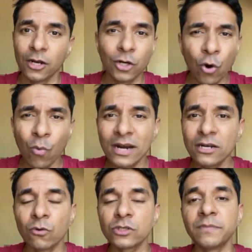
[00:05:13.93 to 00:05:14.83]
No
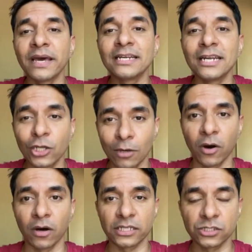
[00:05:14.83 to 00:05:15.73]
one knows better than your
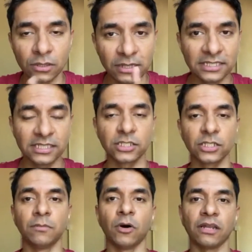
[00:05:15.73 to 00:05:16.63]
body. So listen to
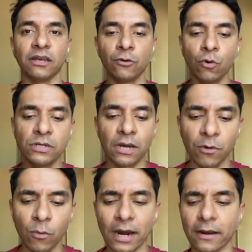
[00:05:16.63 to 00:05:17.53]
your body. Rule
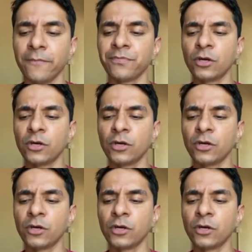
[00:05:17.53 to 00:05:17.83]
number one.